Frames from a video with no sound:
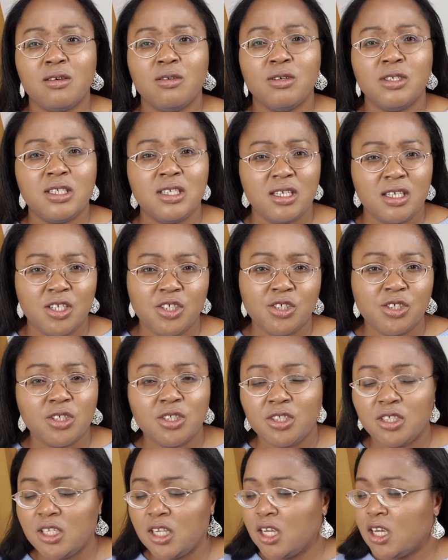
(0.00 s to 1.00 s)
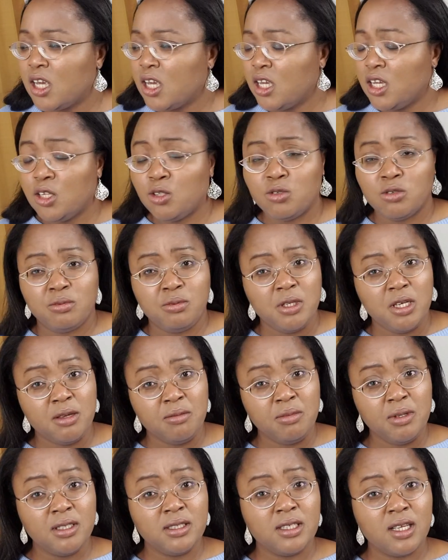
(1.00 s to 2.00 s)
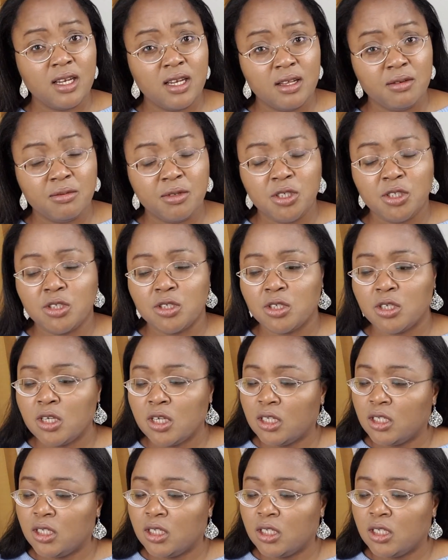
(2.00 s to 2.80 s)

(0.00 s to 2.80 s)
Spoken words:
ordination day. It will be a big celebration.